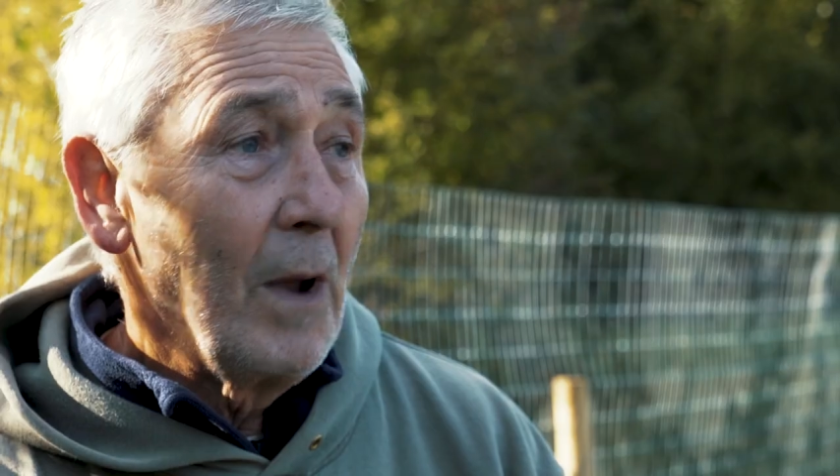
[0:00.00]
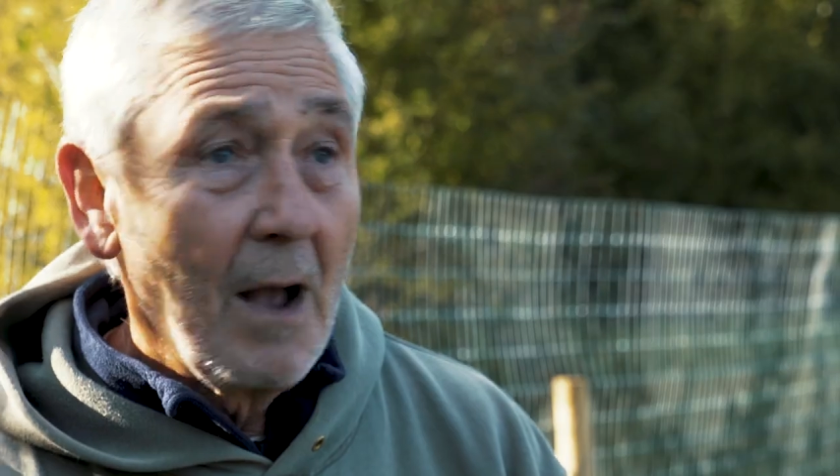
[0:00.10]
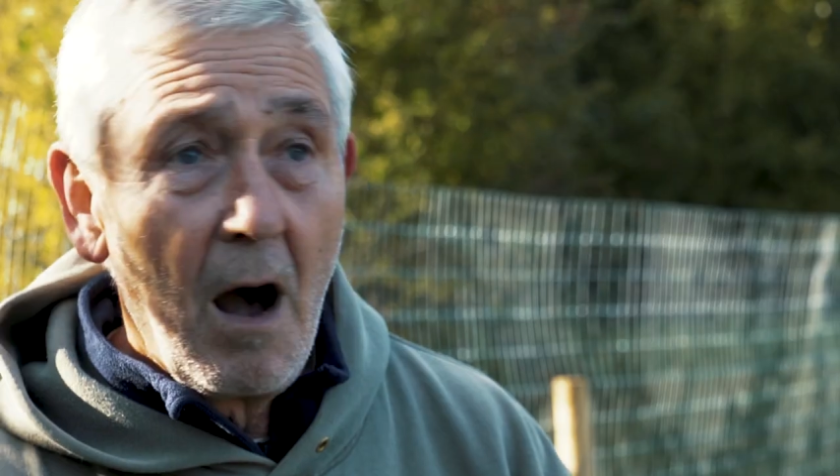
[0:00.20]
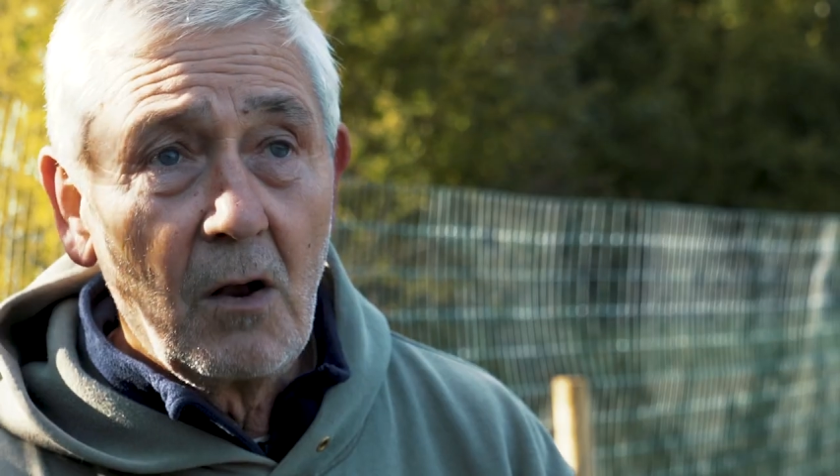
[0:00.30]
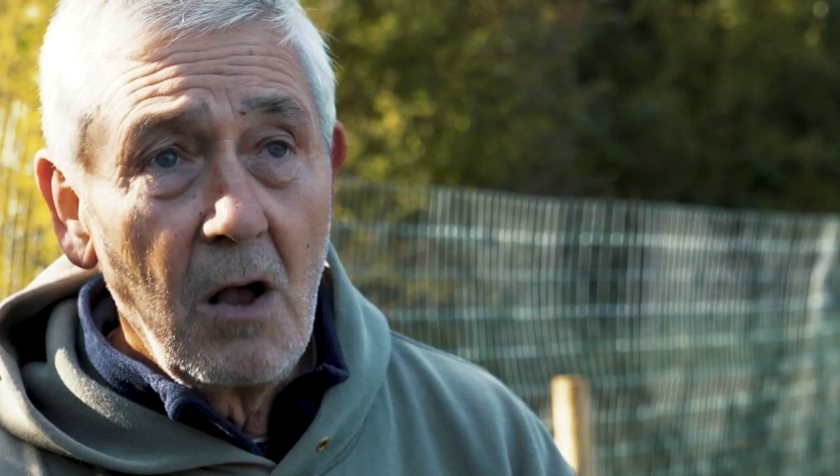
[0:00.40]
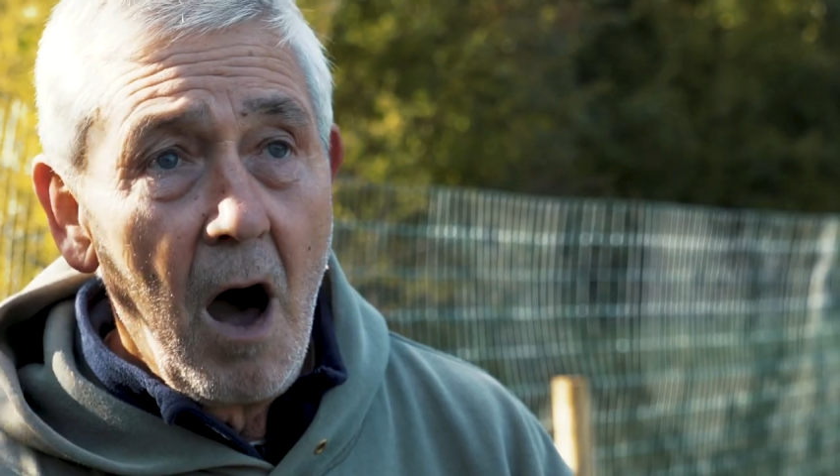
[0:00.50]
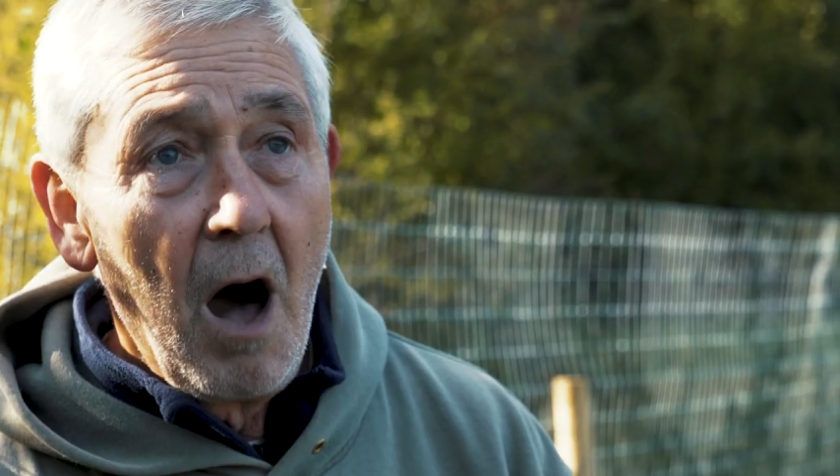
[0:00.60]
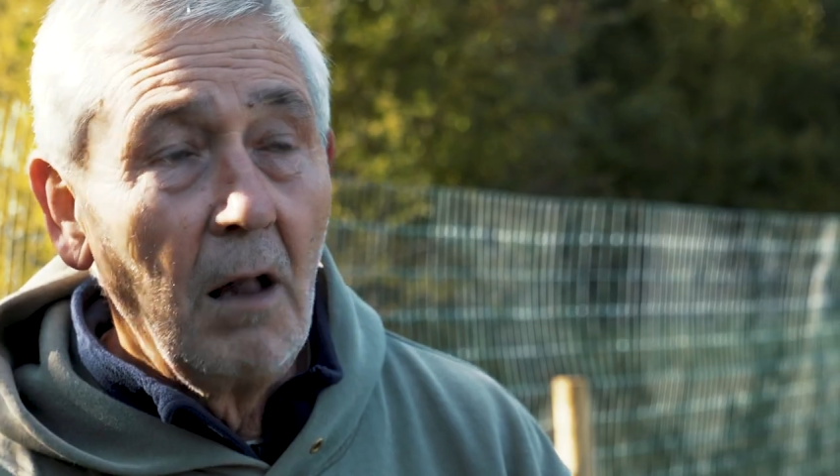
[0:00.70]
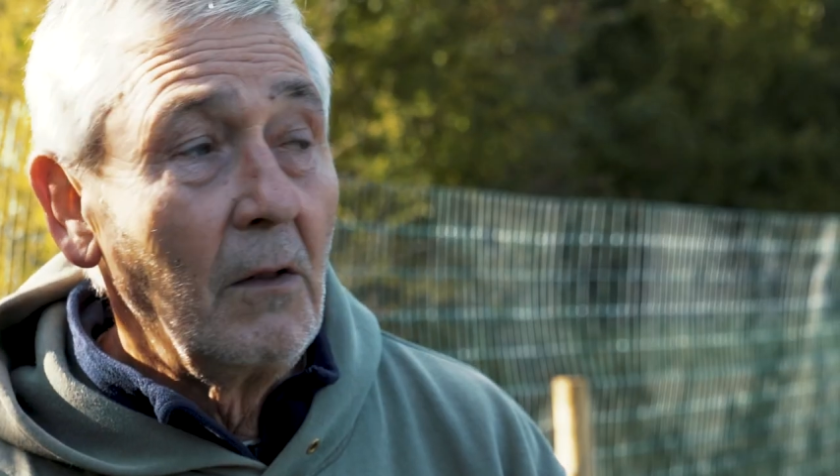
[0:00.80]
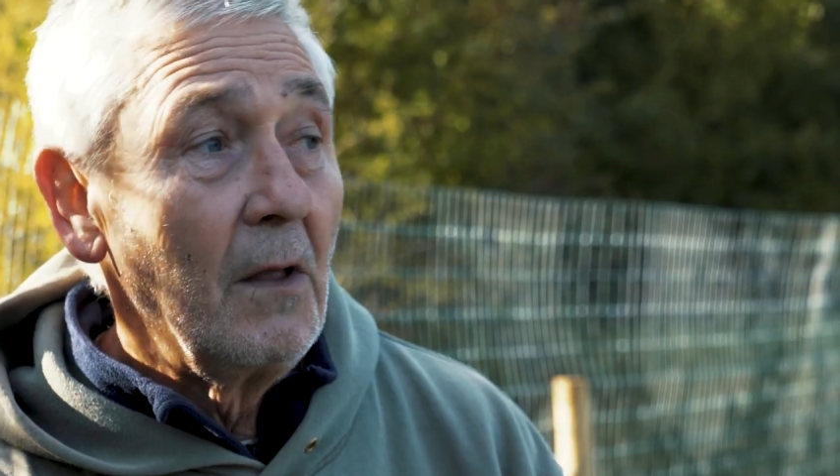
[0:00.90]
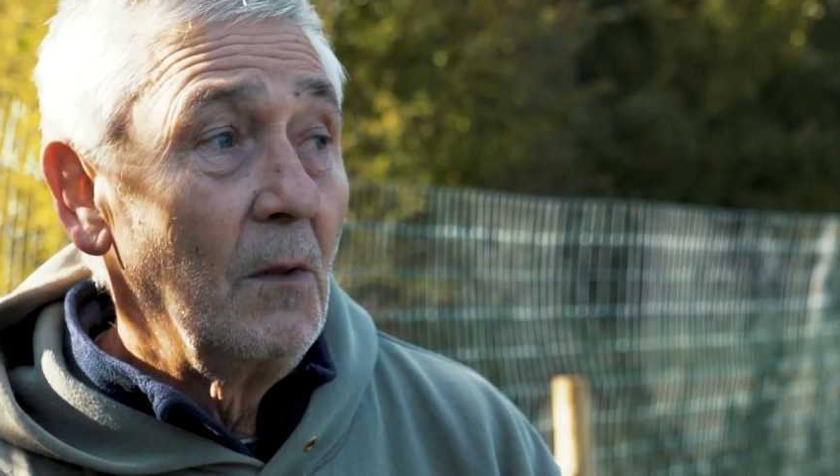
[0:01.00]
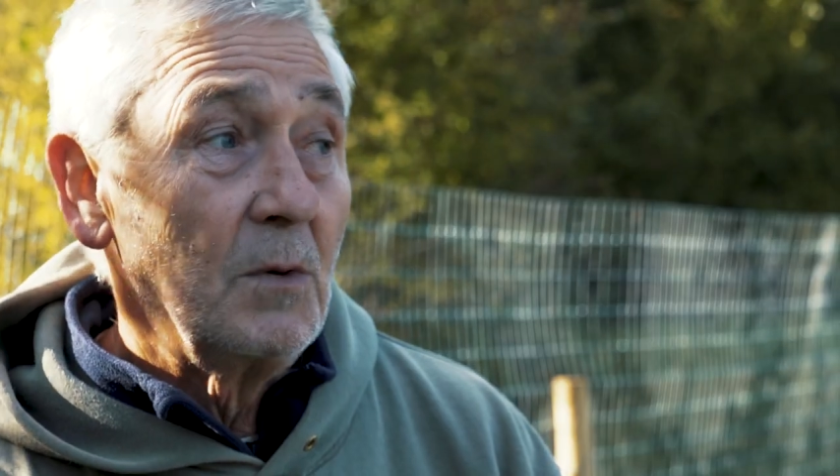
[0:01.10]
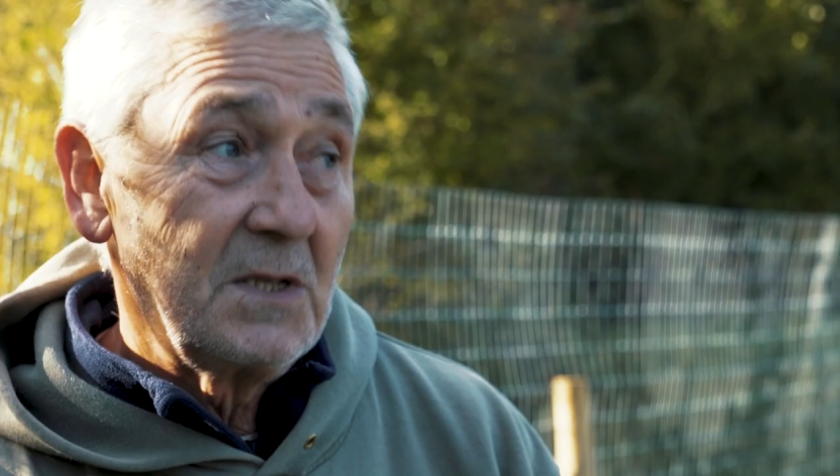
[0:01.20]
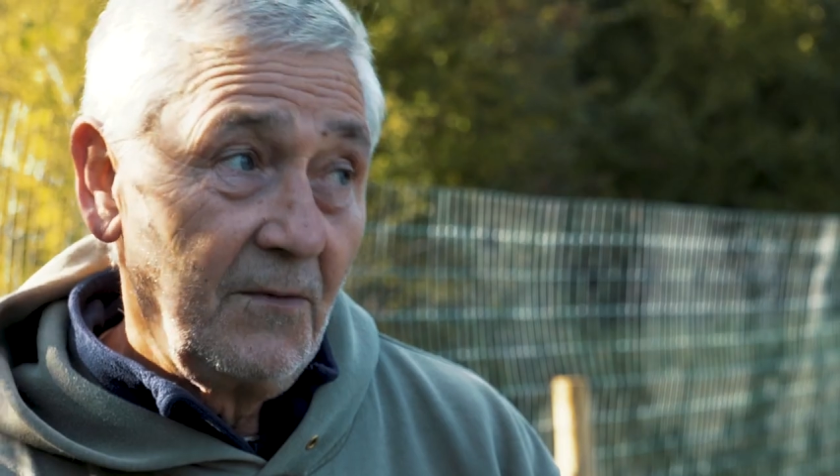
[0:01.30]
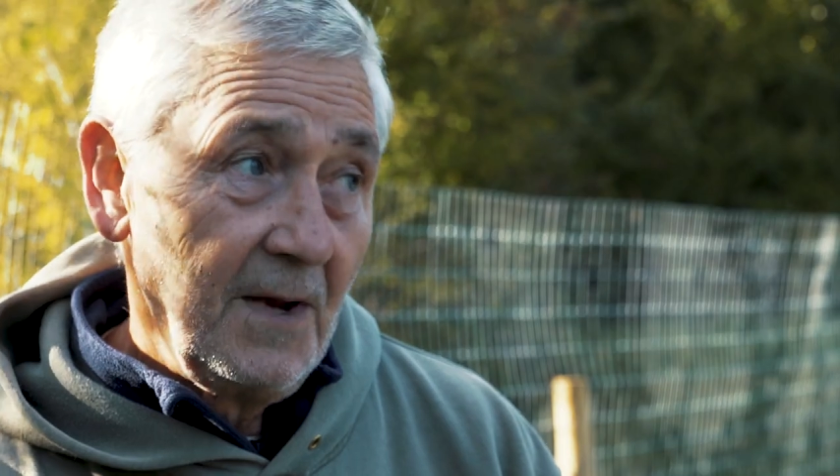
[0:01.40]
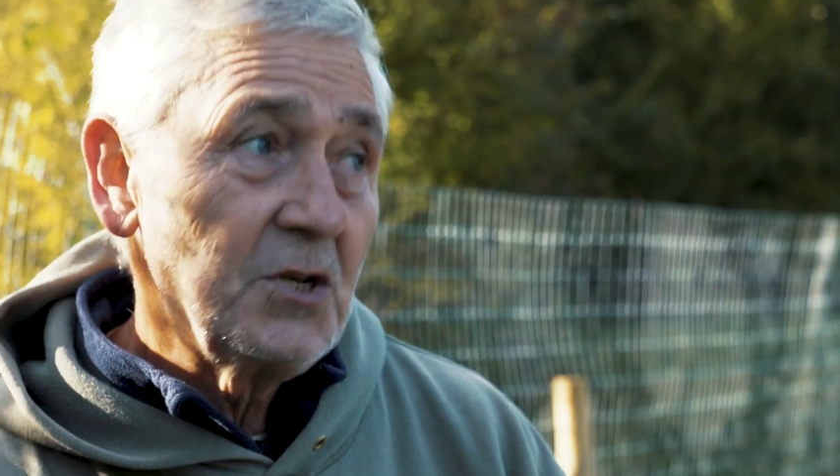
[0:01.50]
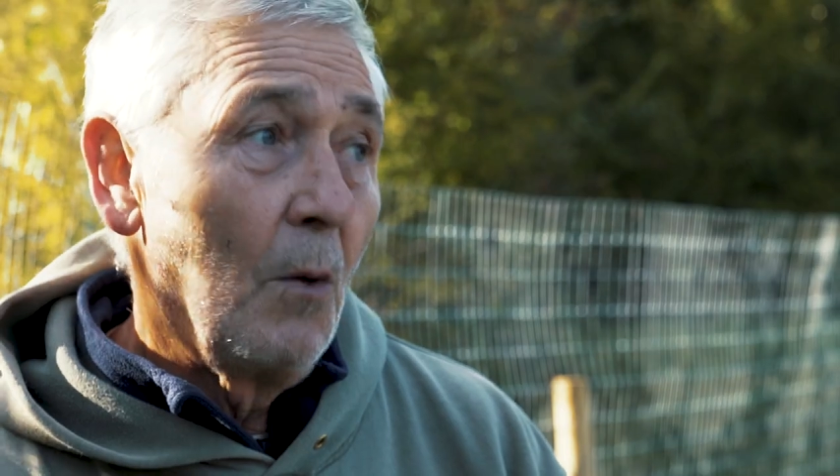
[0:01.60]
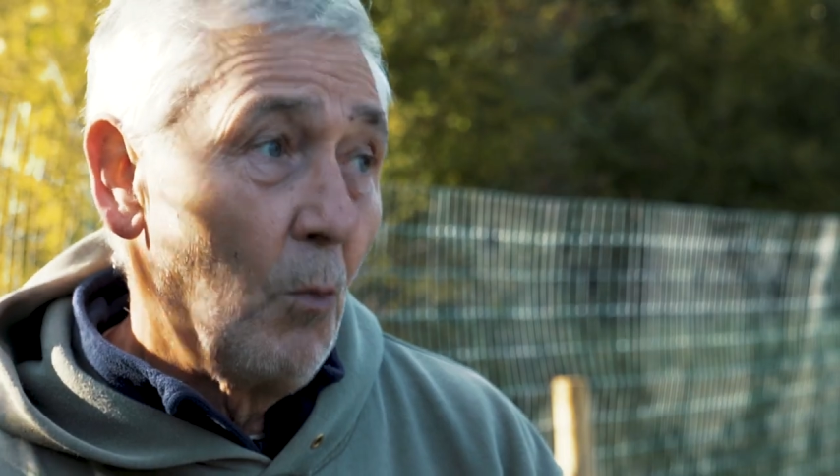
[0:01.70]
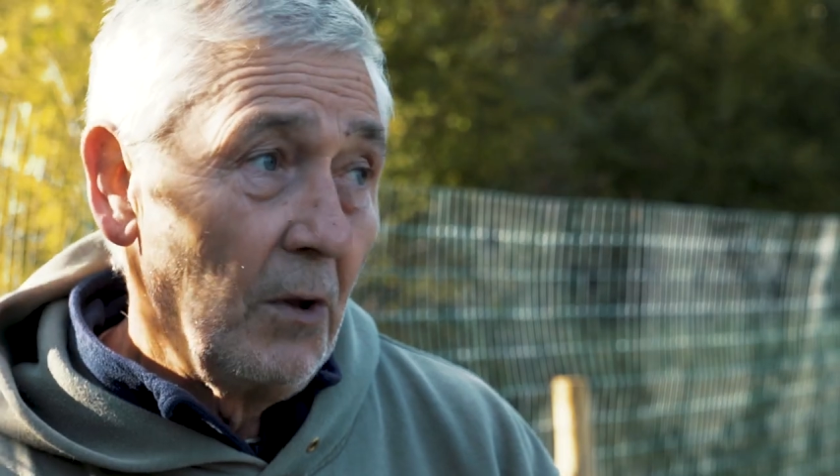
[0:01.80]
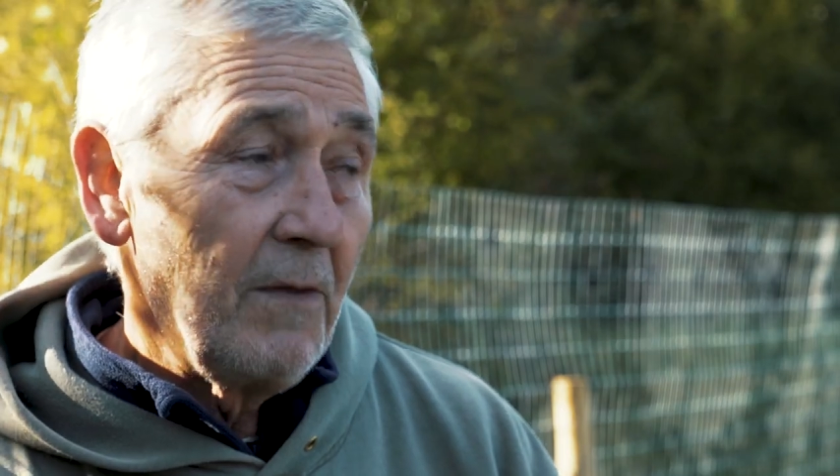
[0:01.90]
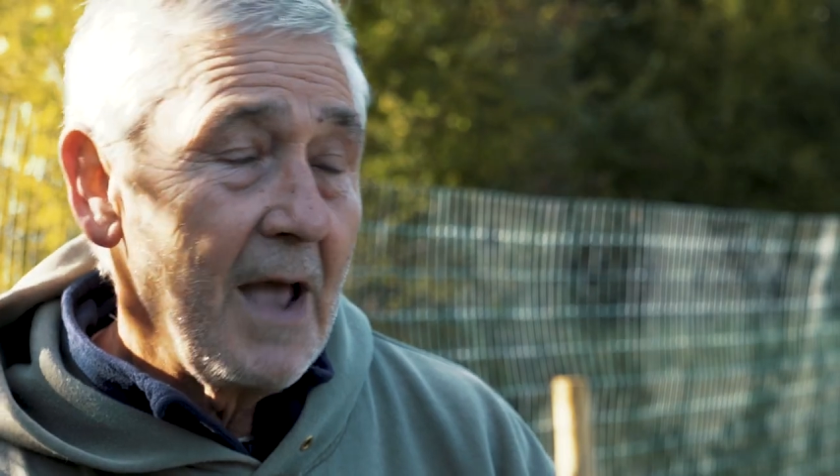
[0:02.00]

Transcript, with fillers: we got a call that there was a fish on one